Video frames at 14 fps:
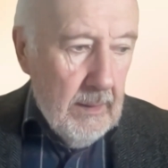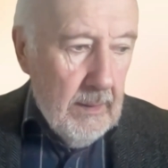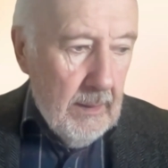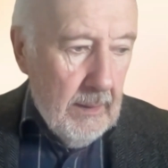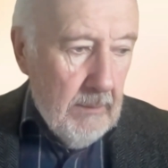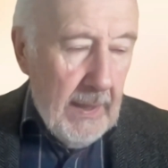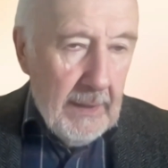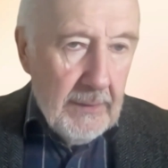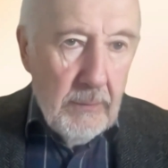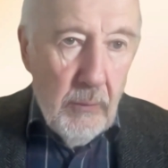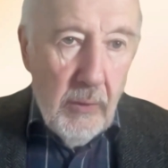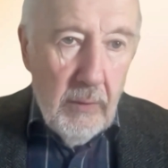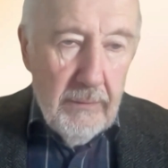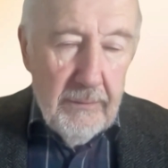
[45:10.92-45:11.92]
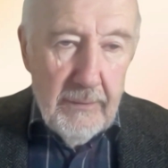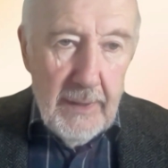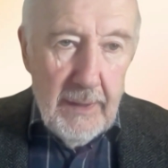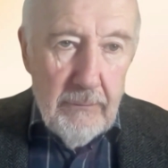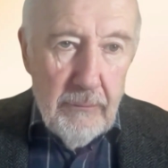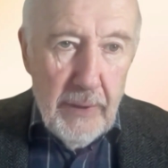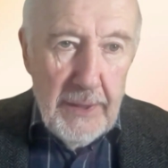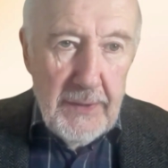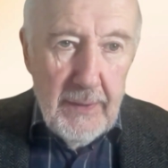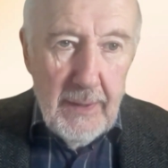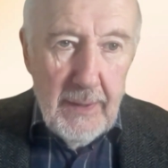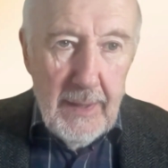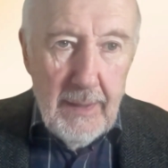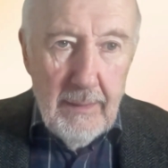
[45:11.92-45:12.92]
Max Wolf
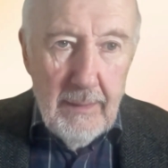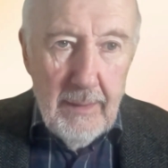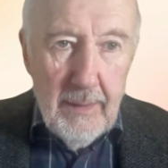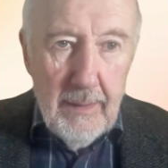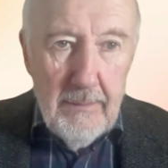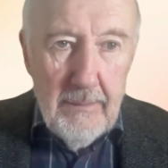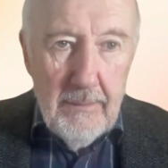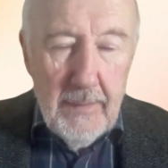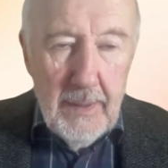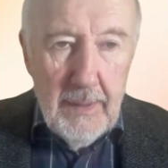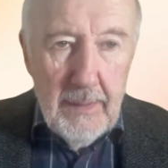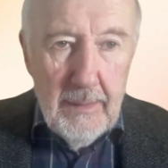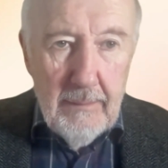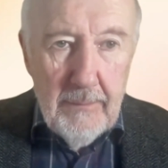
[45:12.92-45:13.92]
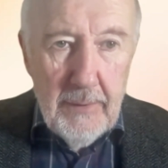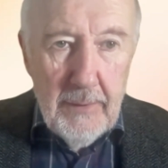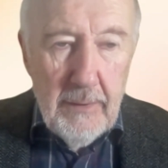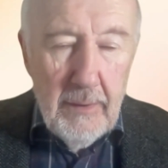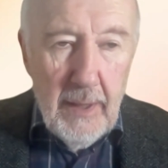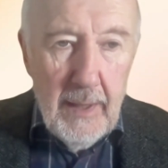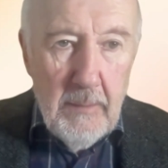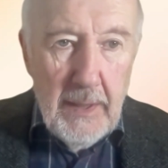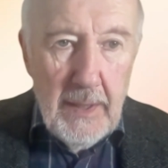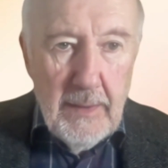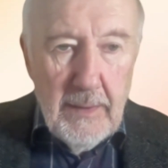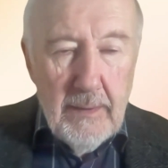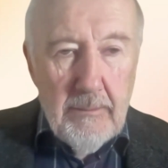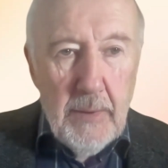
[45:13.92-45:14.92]
recently in a
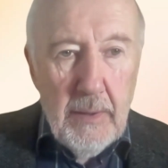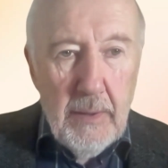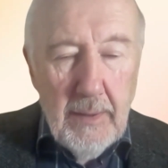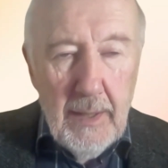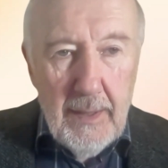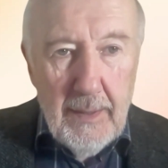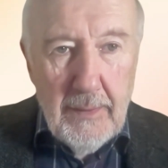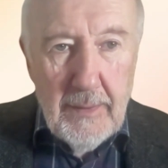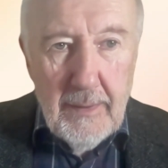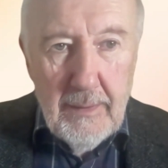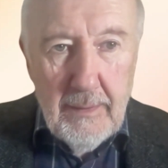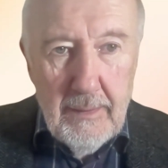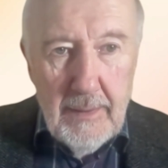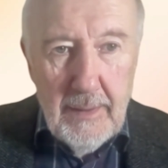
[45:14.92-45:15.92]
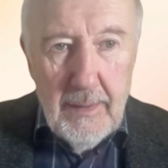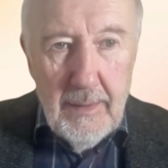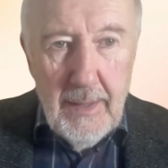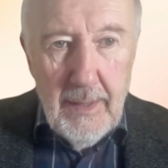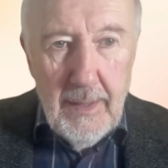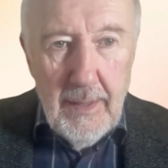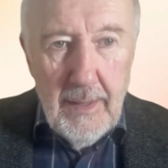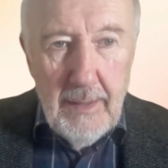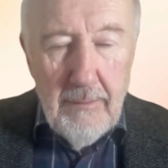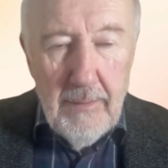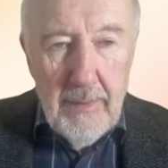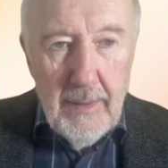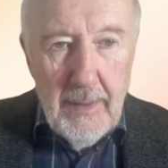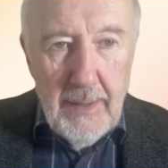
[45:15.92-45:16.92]
UK-based podcast, and
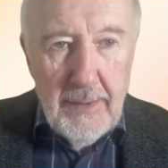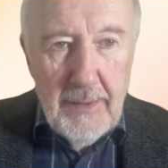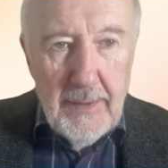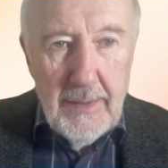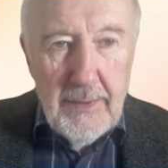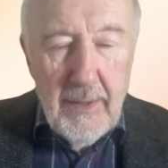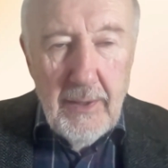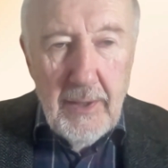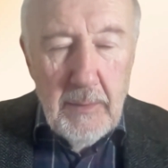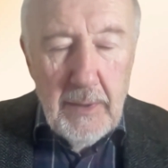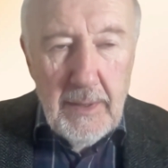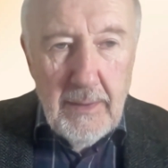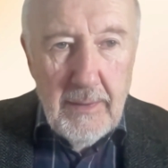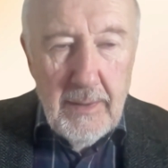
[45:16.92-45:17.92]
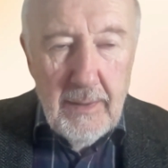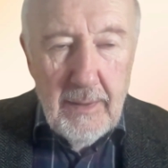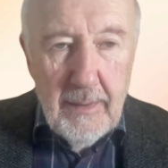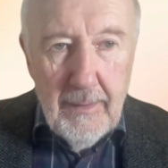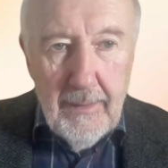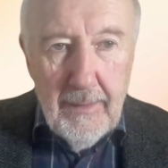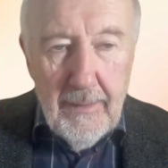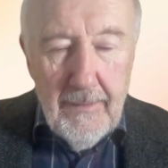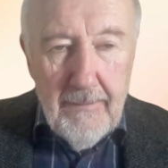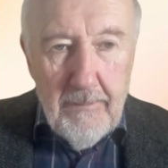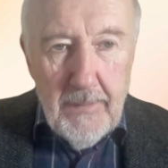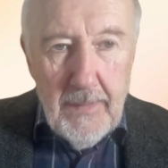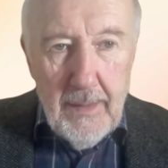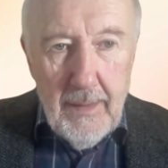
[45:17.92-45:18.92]
his argument is that
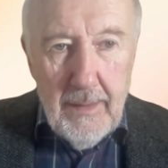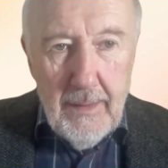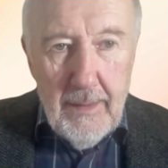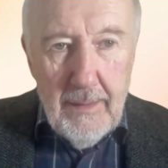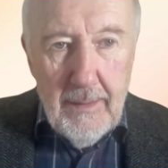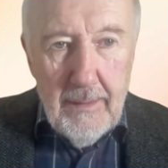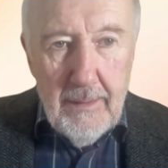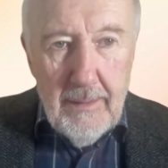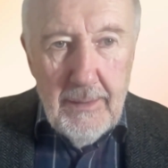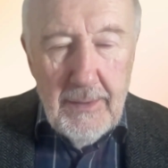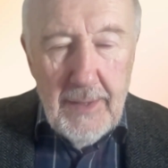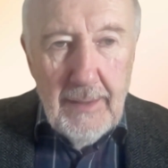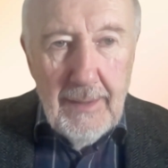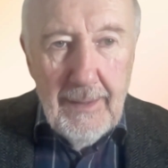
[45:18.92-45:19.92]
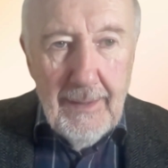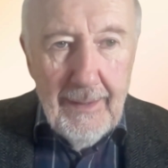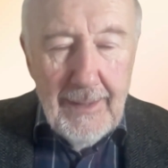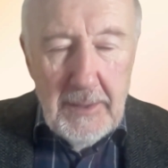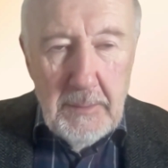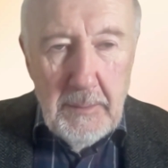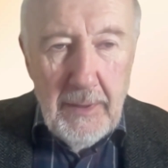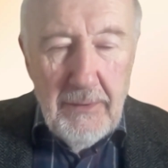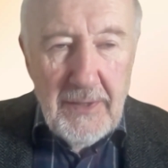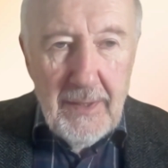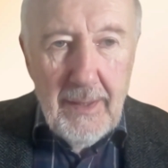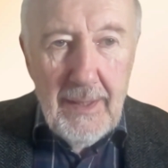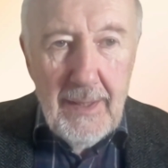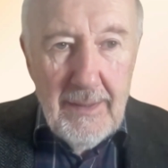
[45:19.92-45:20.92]
the psychedelic
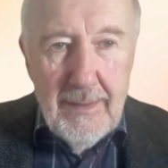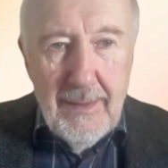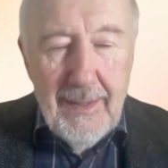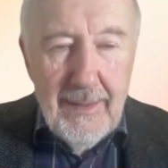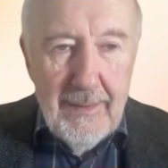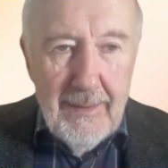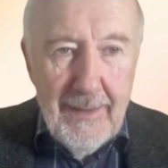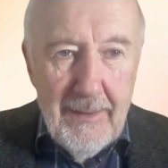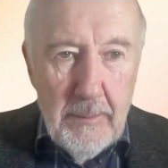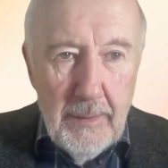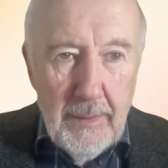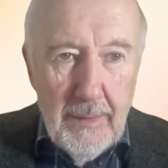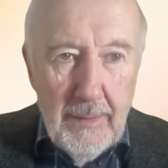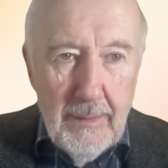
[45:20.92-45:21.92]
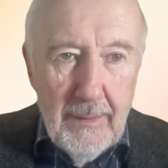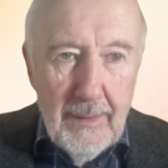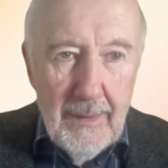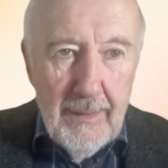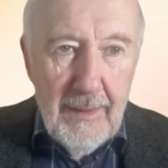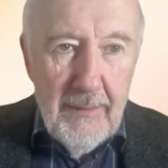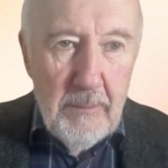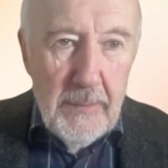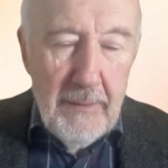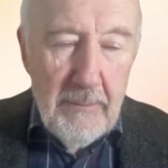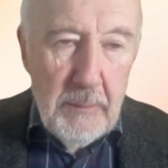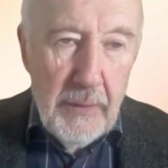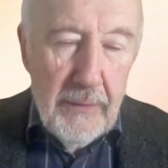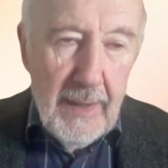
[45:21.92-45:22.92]
experience is psychotherapy, and they
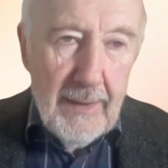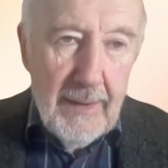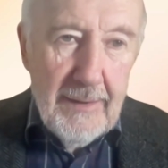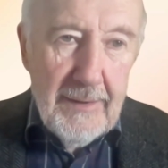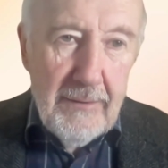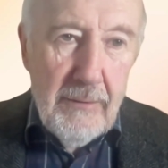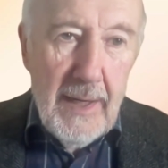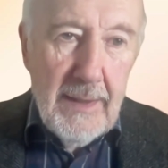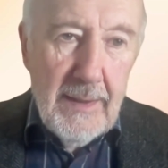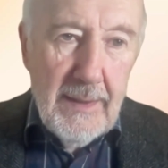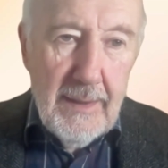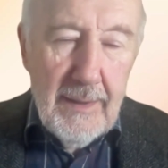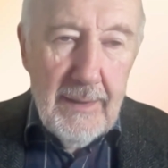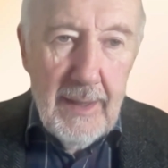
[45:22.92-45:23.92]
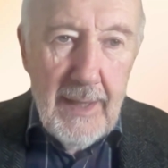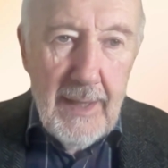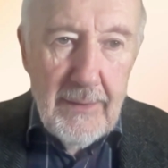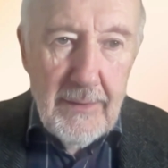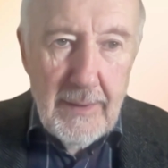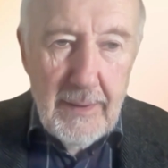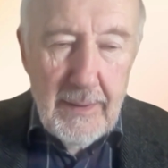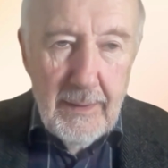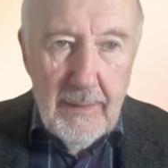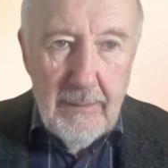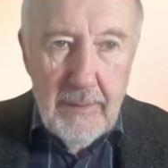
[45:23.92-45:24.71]
put that into writing in the Lancet.